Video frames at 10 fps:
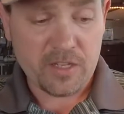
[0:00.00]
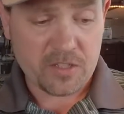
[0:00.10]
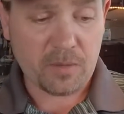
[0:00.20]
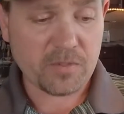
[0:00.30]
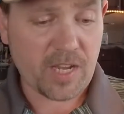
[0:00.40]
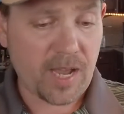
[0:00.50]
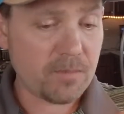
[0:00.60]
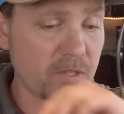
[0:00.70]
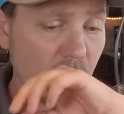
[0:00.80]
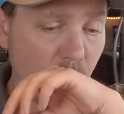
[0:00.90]

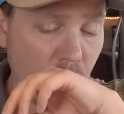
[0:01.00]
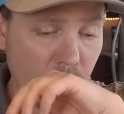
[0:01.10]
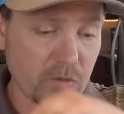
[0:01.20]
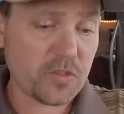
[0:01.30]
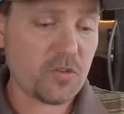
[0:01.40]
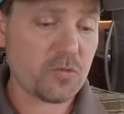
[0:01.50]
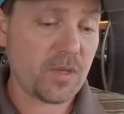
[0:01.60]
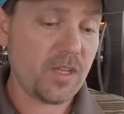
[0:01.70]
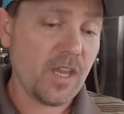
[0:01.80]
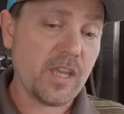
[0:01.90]
Sometimes, excuse
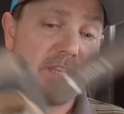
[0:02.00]
me,